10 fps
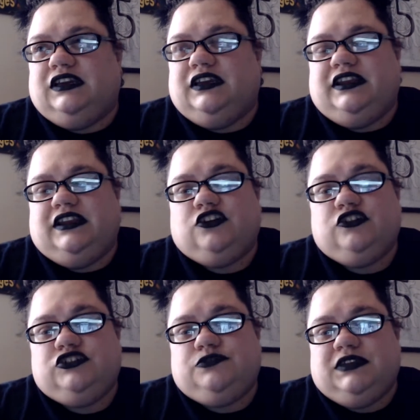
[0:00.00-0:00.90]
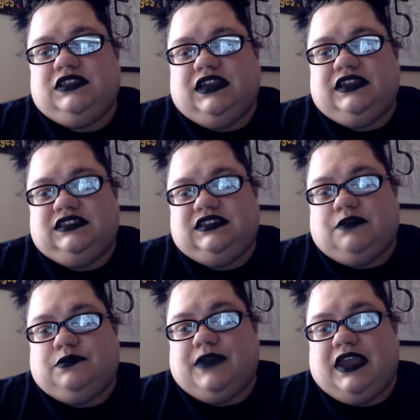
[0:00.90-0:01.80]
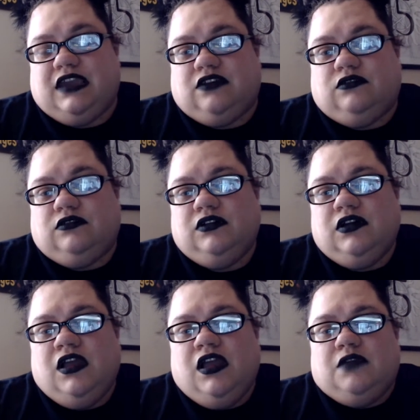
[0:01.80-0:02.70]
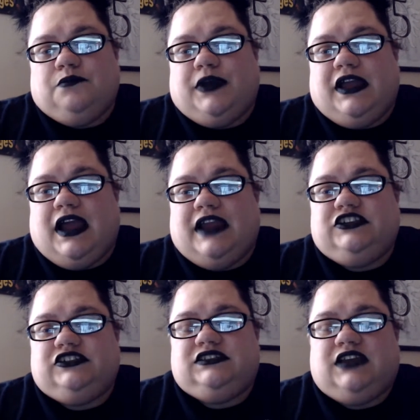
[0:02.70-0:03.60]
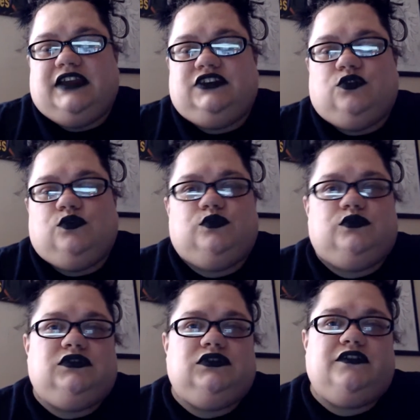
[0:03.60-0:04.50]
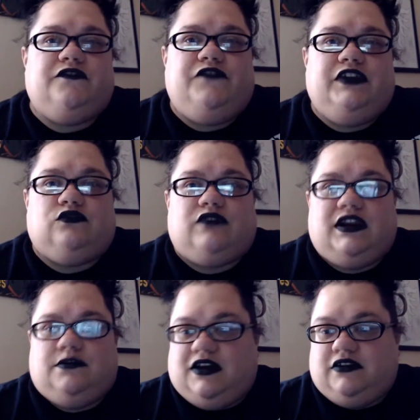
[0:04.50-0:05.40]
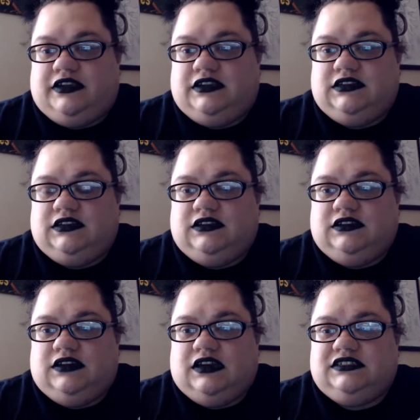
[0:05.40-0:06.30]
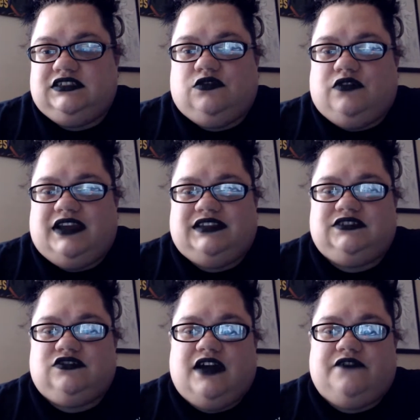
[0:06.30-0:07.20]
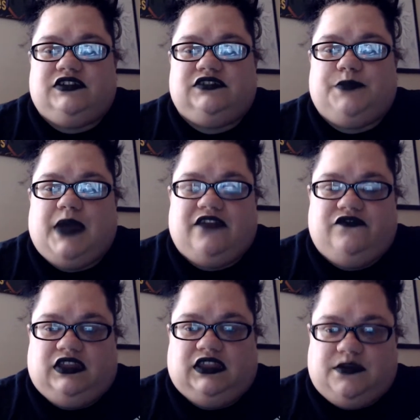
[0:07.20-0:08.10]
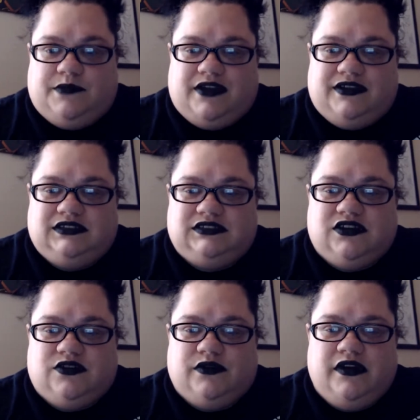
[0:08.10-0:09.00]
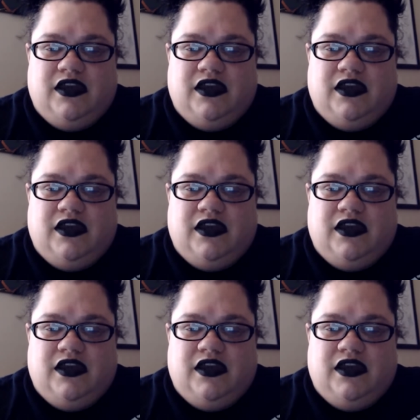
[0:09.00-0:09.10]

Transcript: and it could just be like the top of my ankle, but I don't feel right about it. I still have this bad feeling about it. So